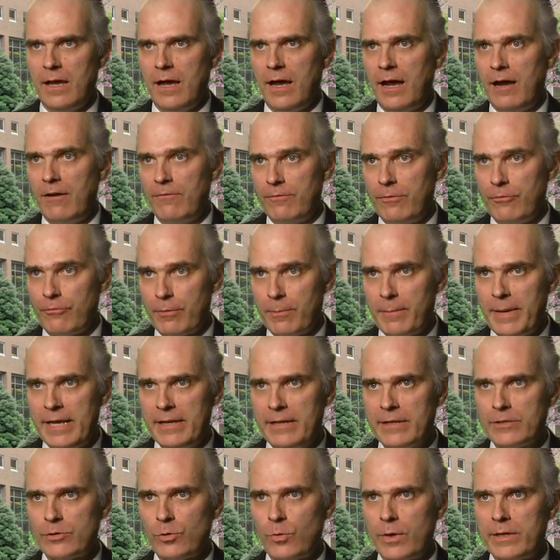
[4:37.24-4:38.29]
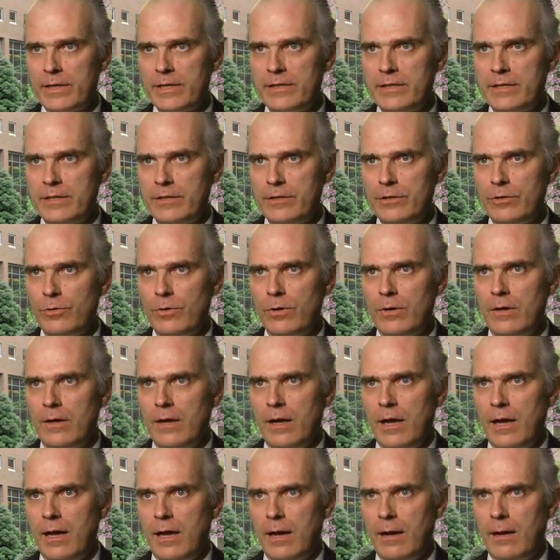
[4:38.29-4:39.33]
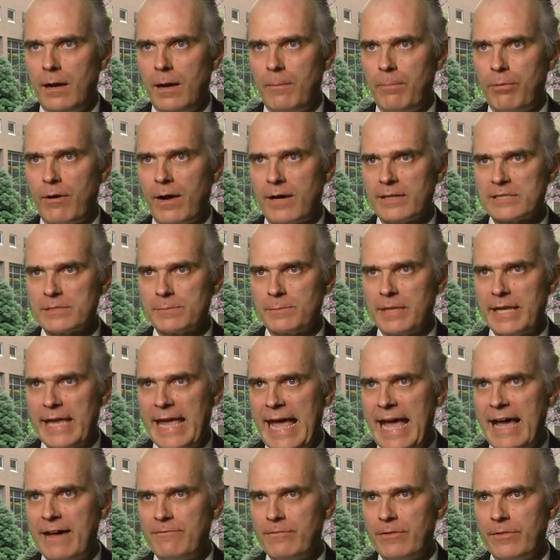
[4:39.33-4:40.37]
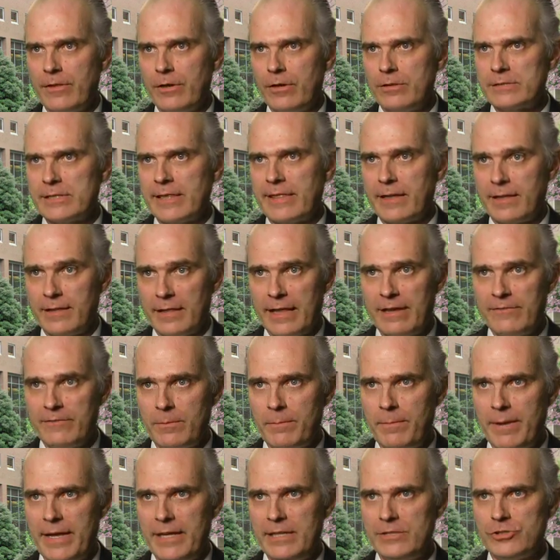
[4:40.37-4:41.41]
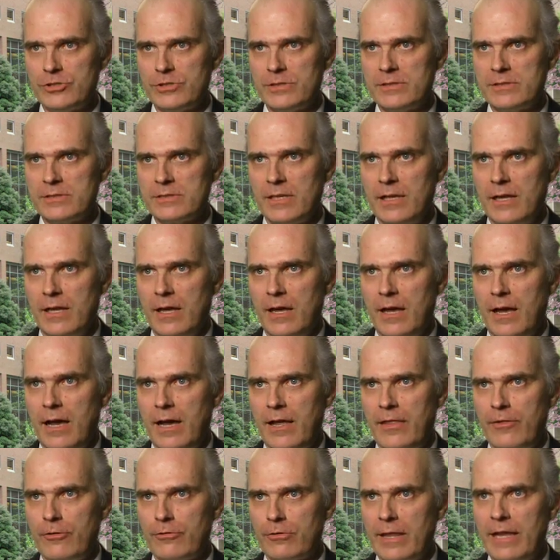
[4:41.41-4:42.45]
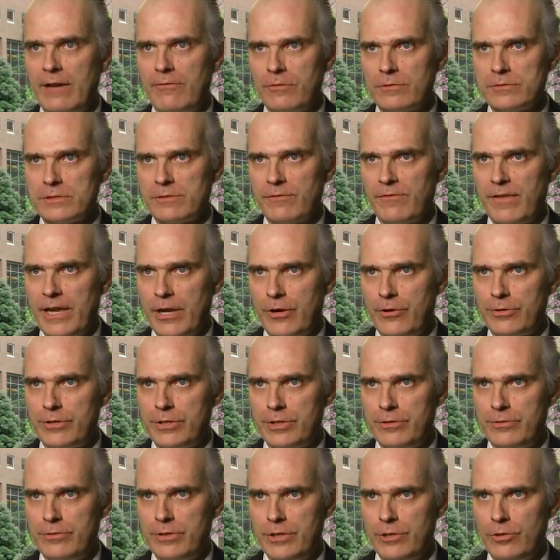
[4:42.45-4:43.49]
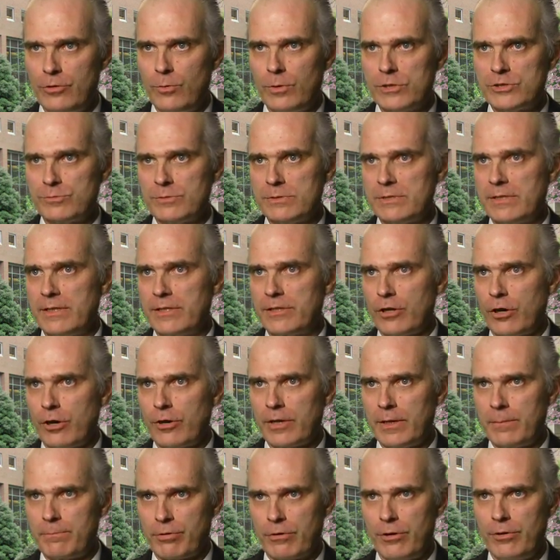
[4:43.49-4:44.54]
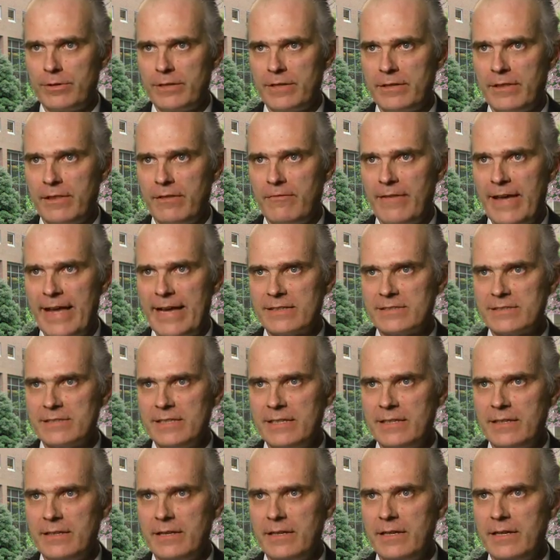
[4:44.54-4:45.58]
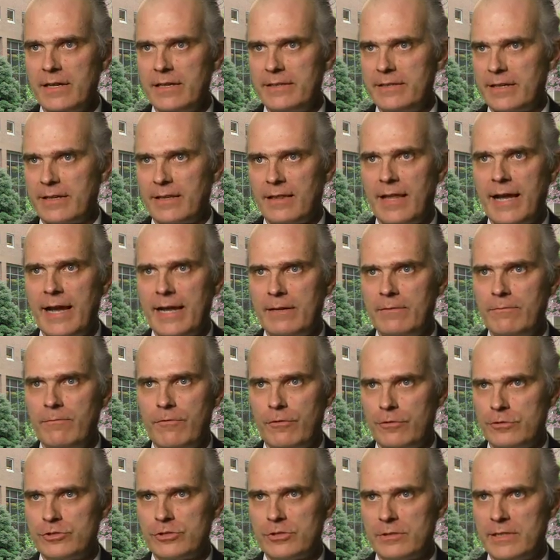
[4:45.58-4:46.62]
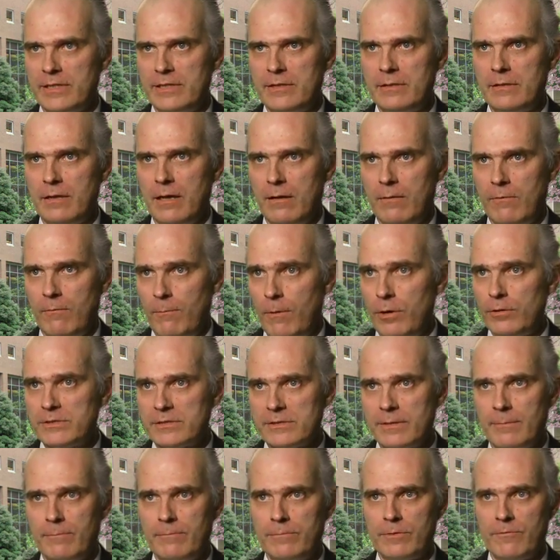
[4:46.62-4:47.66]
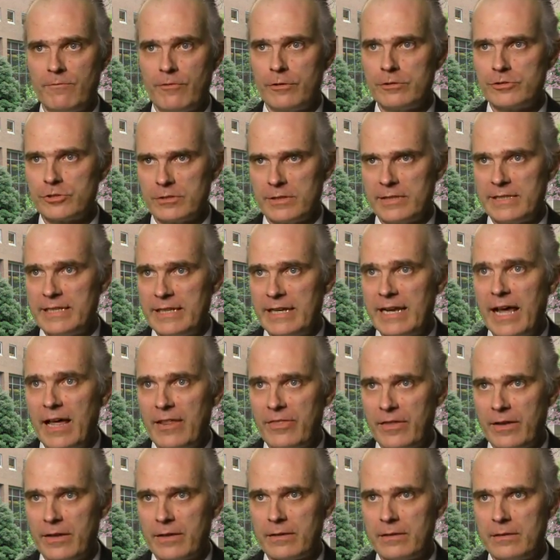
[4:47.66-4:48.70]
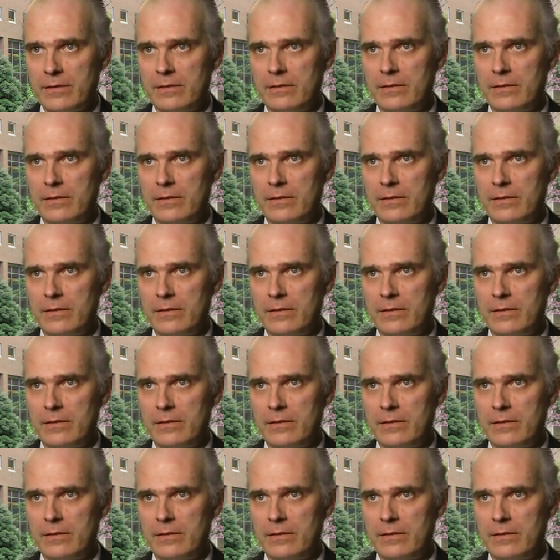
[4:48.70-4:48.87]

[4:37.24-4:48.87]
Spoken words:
Of the remaining 22, approximately half of those, I think 11 patients, their levels of HER2/neu, which was the target protein of the vaccine, declined virtually, most of them virtually to nothing.